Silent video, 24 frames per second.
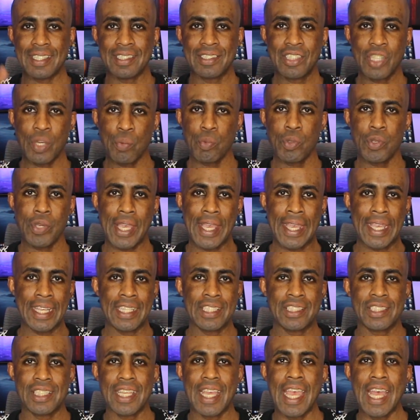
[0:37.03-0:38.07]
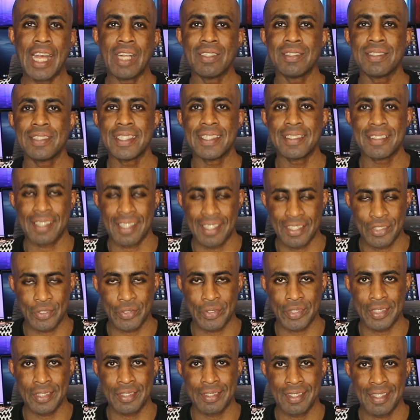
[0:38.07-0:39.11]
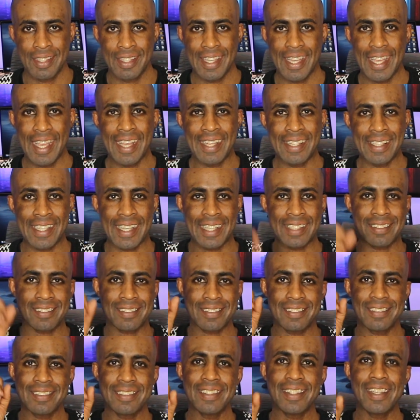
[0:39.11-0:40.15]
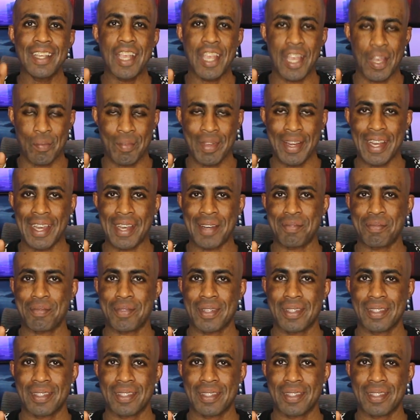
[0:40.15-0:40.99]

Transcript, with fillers: W H L six hundred, and that's coming up.